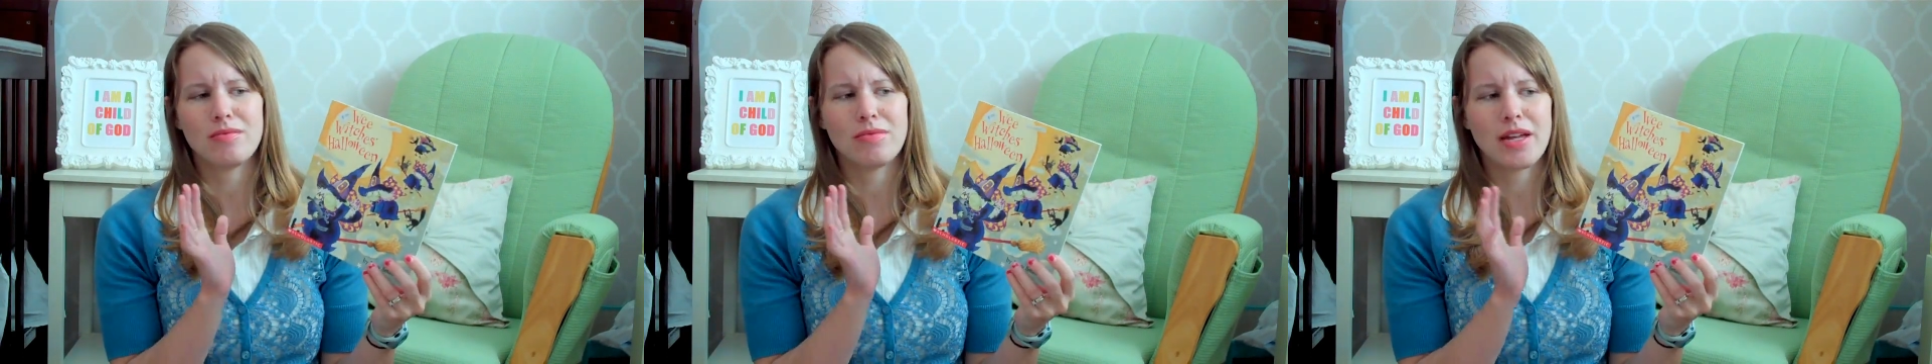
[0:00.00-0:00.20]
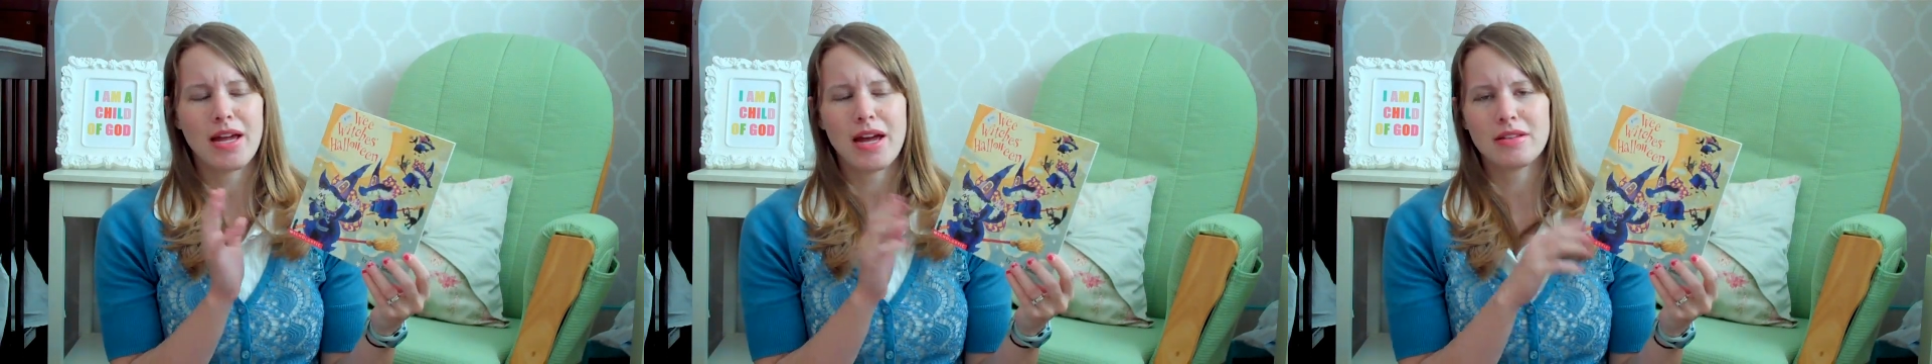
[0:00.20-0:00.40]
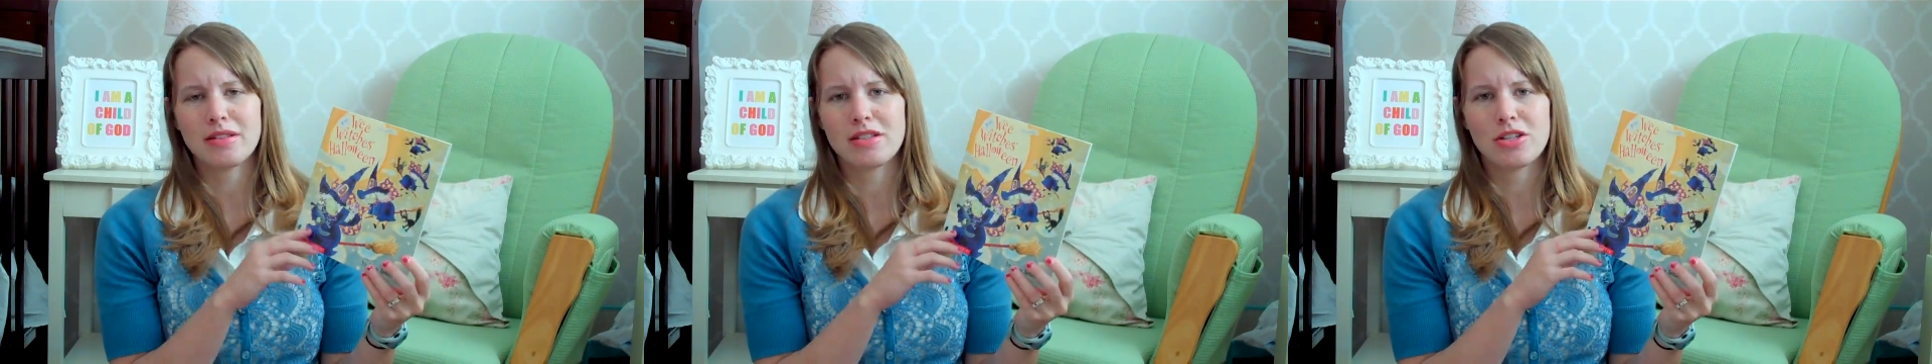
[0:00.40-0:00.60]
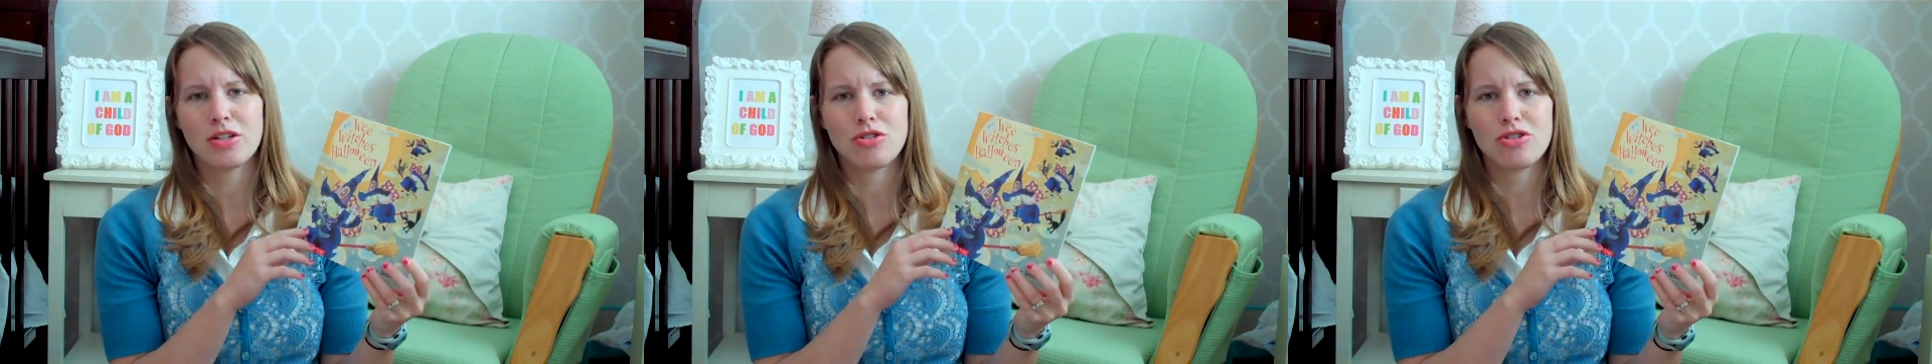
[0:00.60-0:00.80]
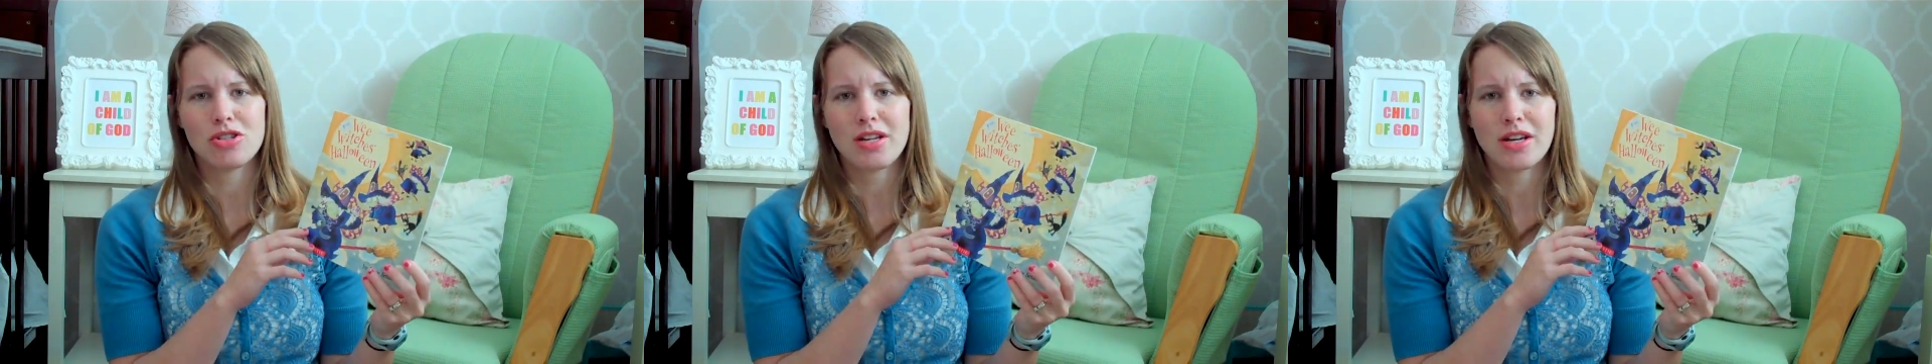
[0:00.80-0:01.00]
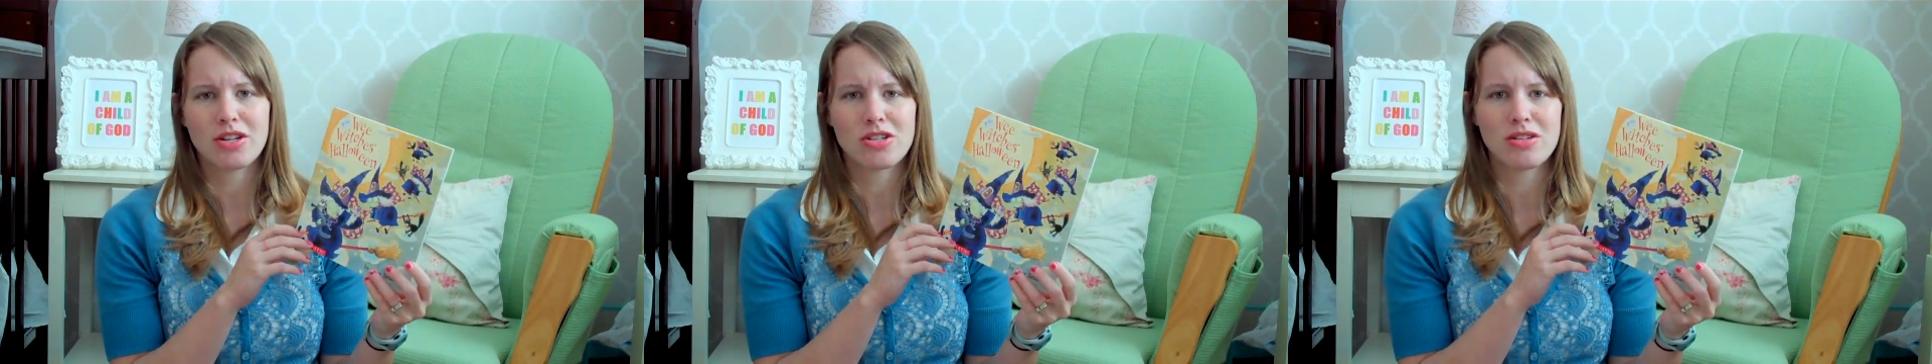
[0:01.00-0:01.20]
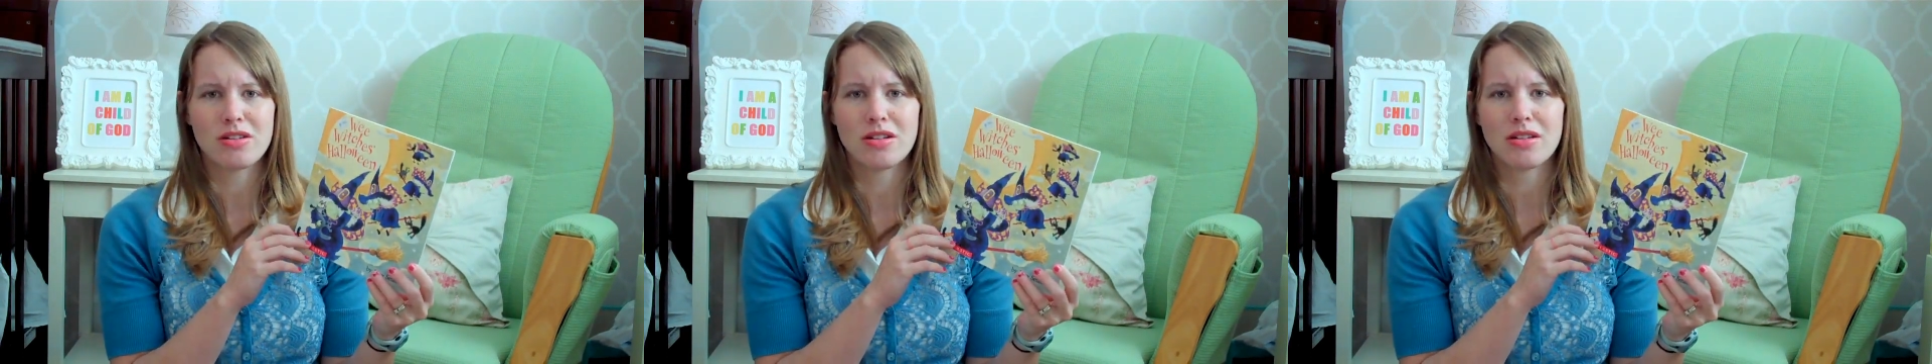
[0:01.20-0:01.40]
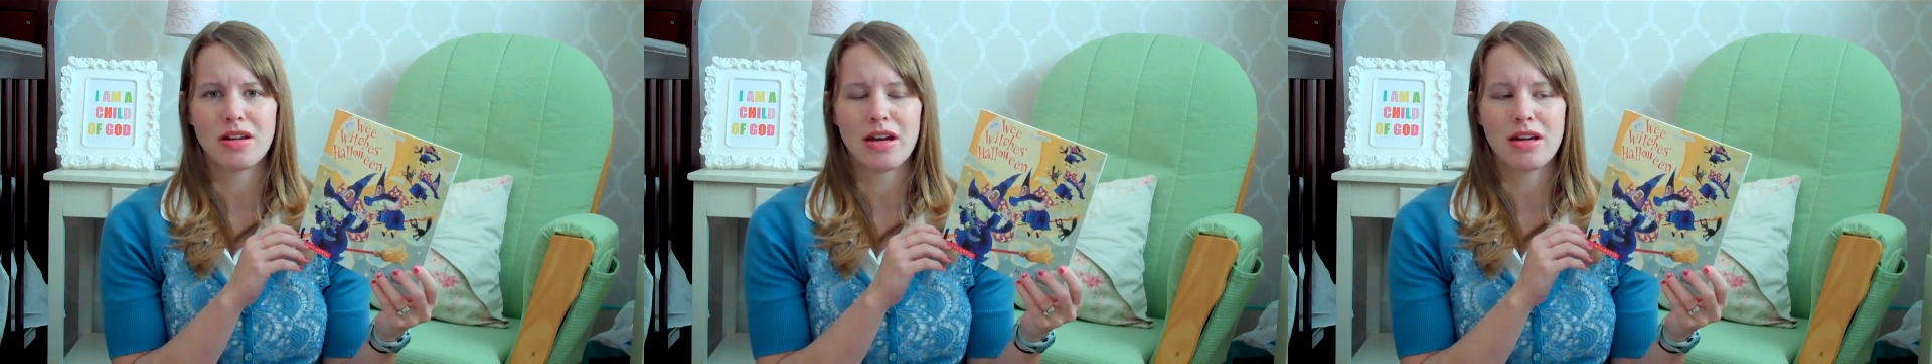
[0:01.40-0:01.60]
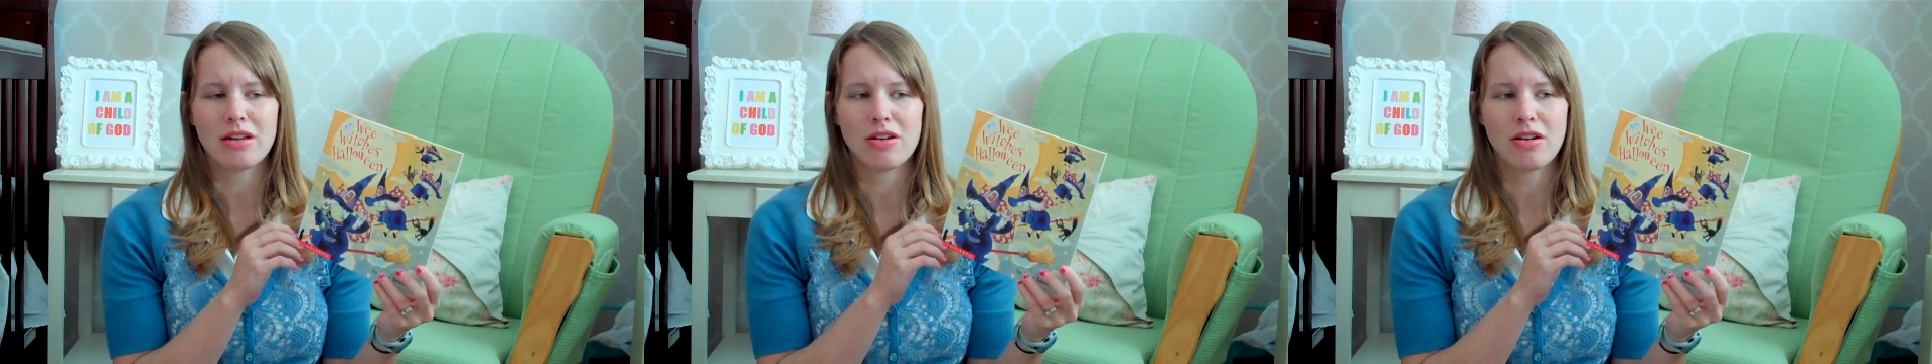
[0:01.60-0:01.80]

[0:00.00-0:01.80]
they had this huge section at